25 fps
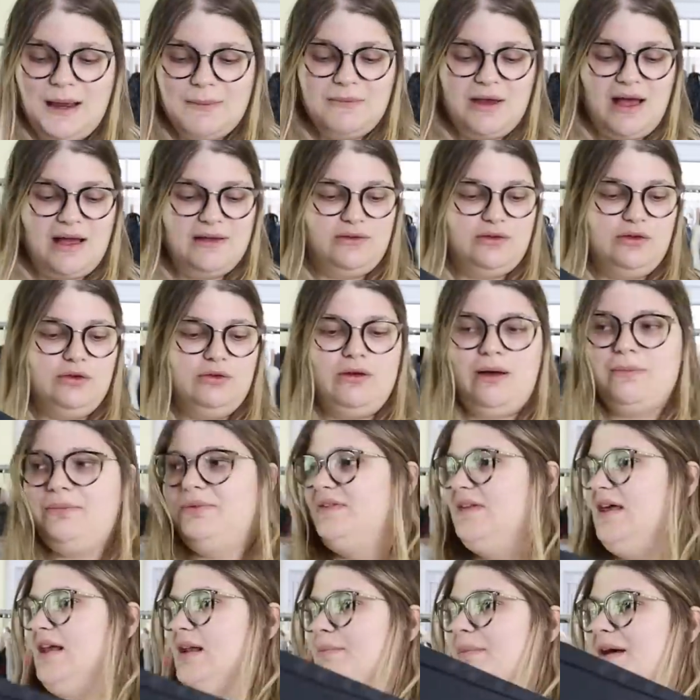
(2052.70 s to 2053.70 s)
I'm not too
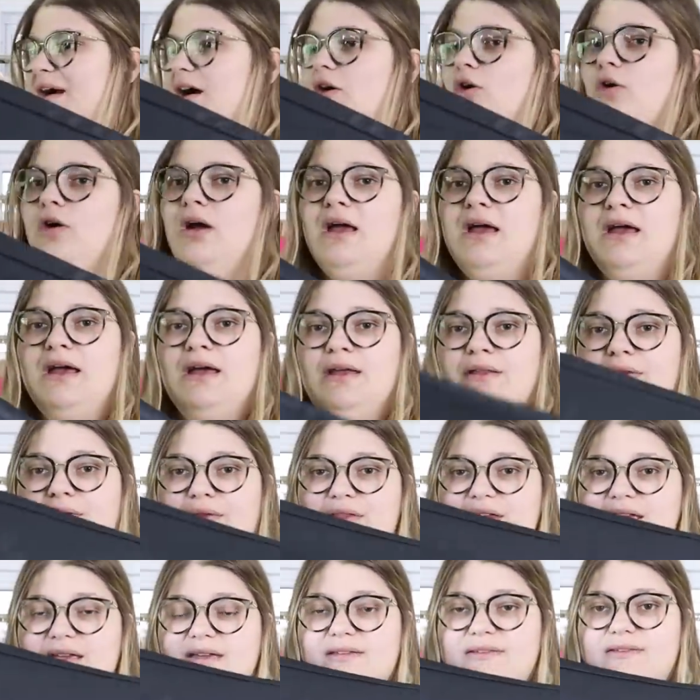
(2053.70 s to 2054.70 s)
upset about.
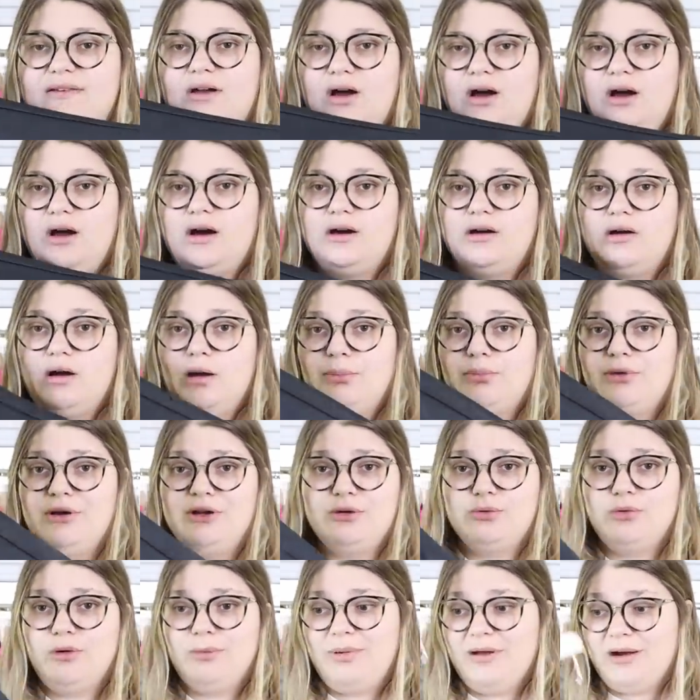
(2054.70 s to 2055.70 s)
These are a
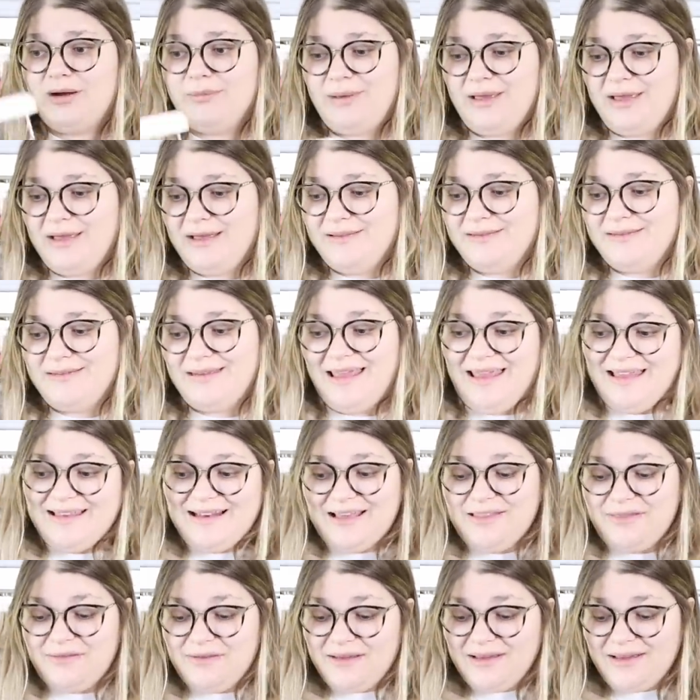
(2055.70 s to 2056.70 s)
pretty cool pair of pants, and
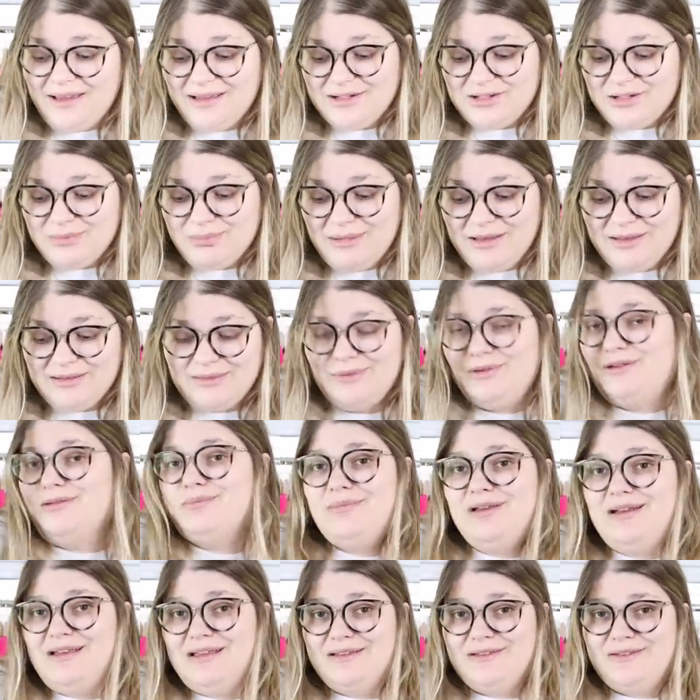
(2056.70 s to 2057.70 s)
I think I should make some
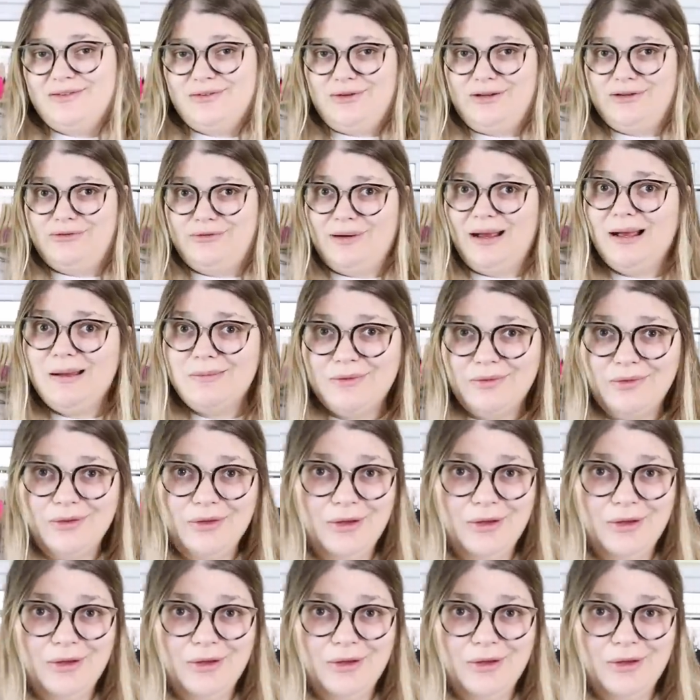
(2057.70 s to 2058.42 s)
good money, so I grabbed